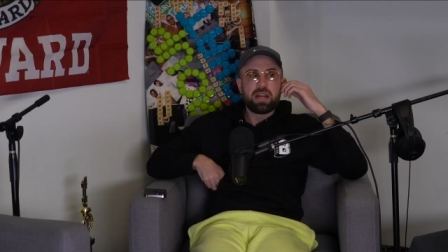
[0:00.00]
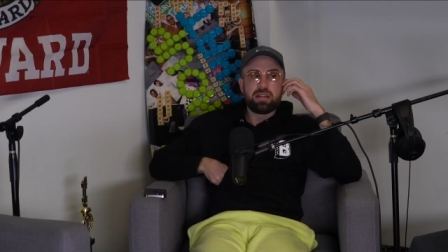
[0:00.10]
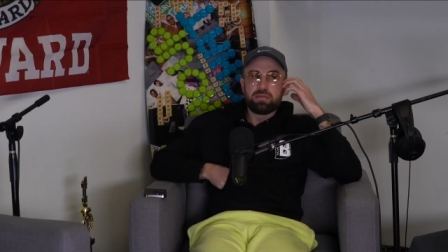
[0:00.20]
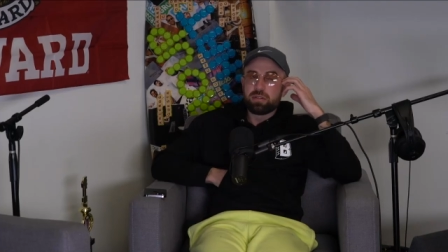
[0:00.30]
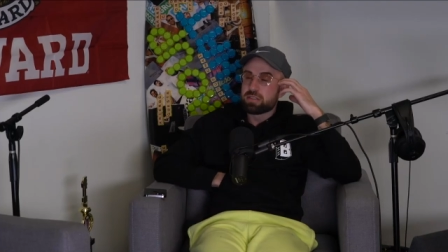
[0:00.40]

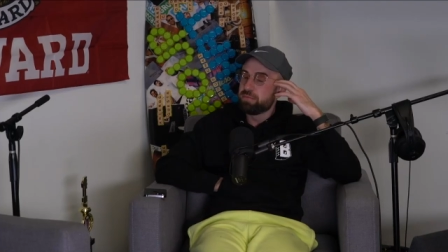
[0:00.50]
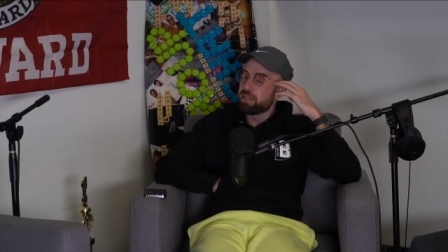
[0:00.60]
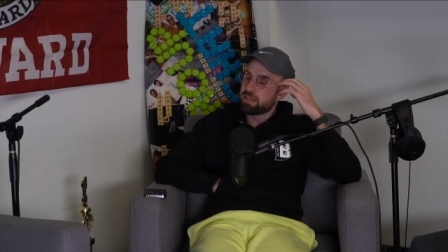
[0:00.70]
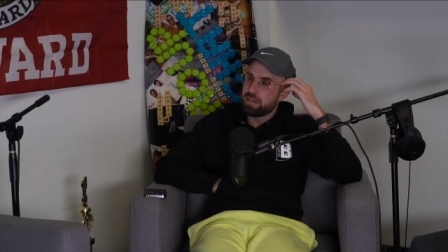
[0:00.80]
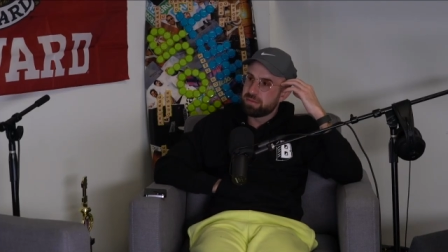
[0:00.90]
and Will
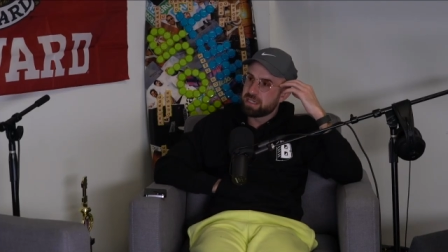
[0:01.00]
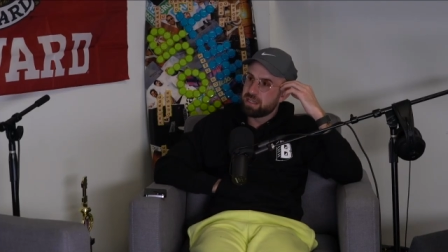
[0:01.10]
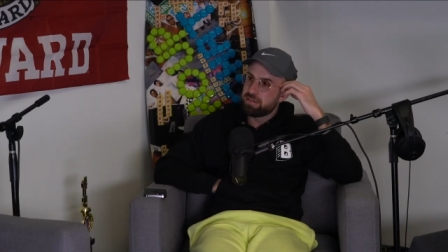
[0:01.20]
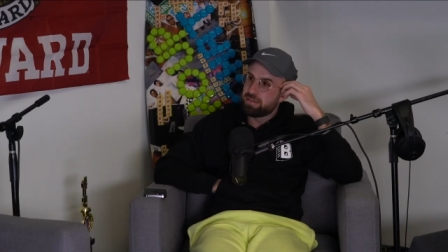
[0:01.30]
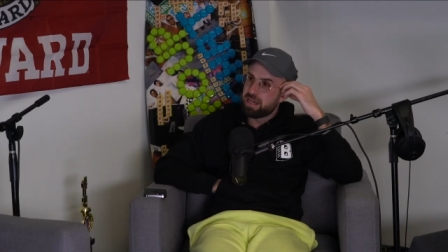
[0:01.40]
Smith are coming
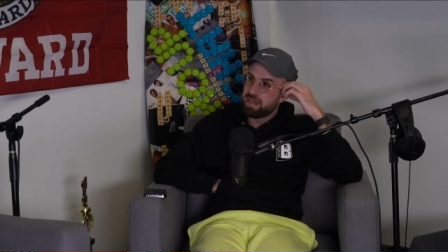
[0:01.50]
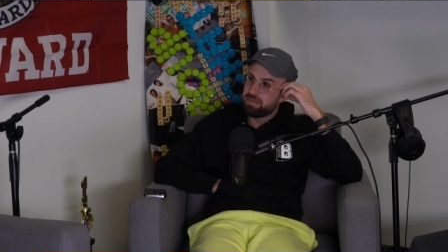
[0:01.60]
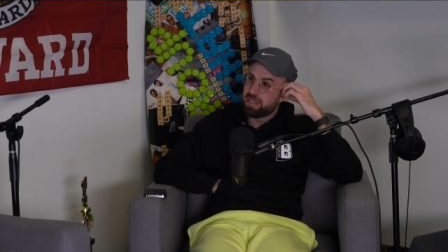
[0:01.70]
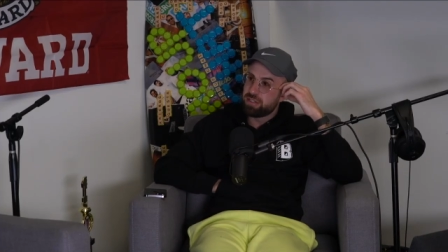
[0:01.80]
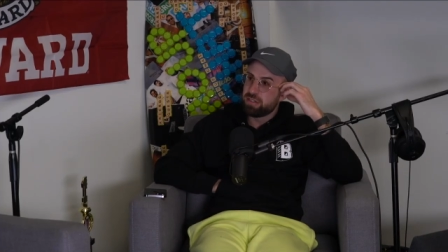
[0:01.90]
together for I
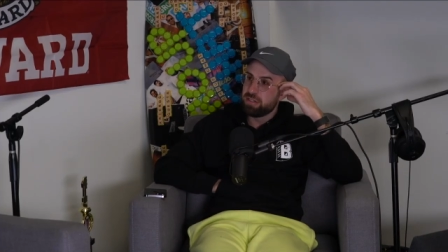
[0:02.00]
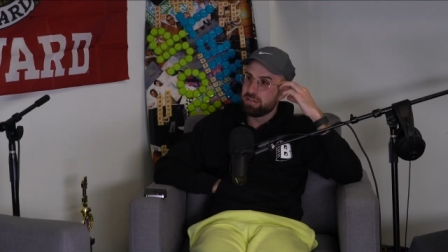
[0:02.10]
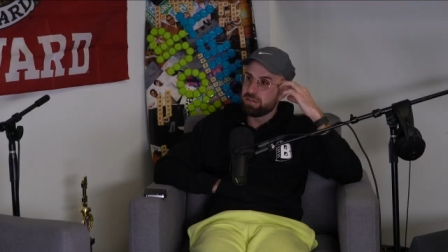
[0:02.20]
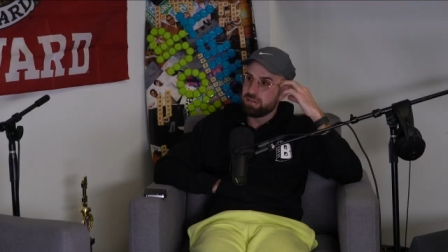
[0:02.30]
Am Legend too.